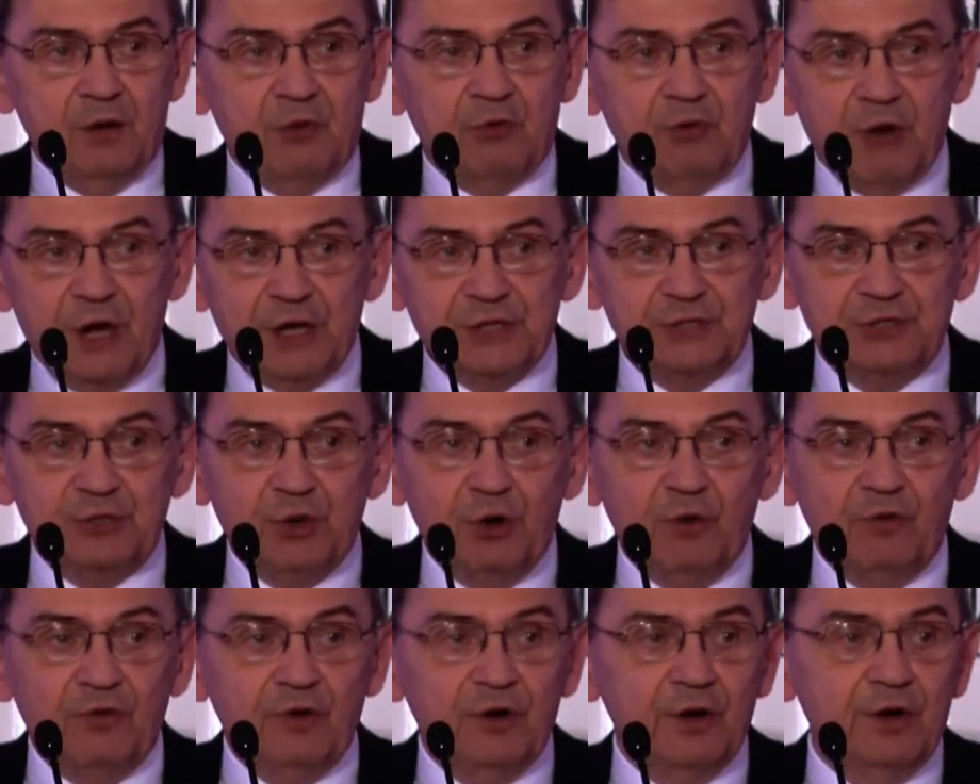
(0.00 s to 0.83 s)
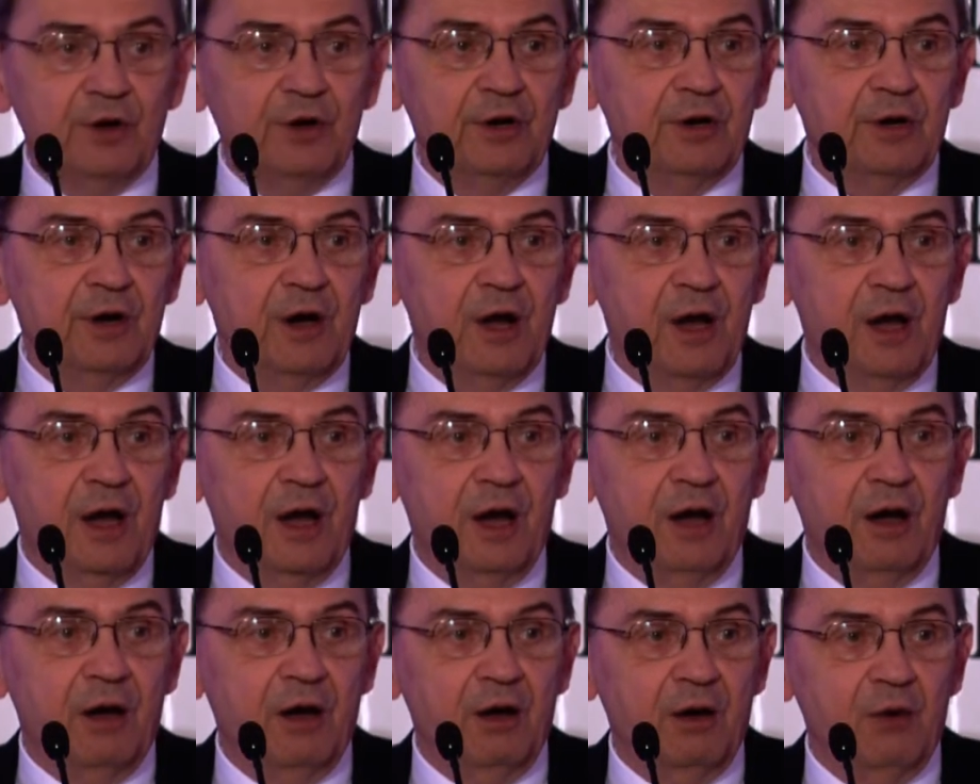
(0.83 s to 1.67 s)
crossed over
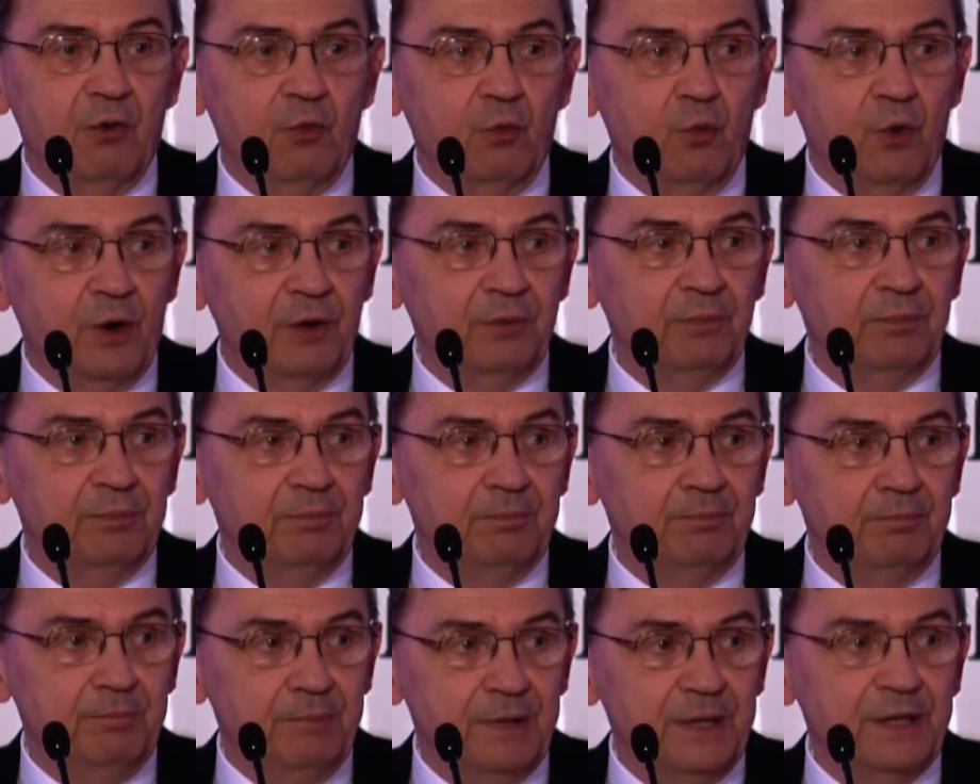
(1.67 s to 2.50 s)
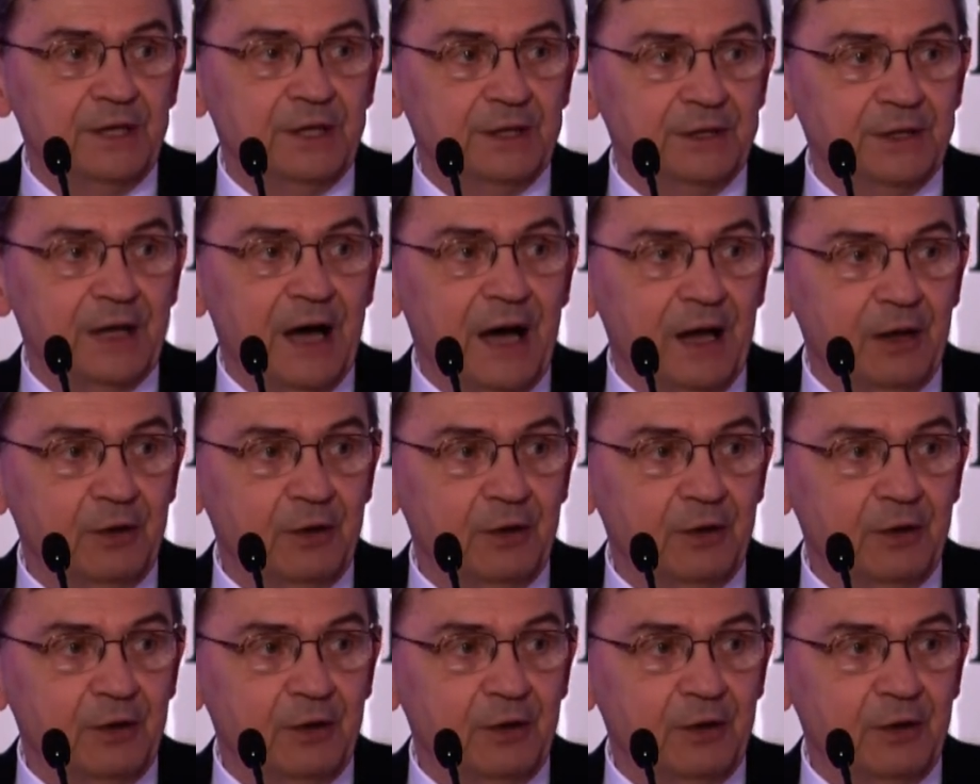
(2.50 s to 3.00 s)
$1 billion,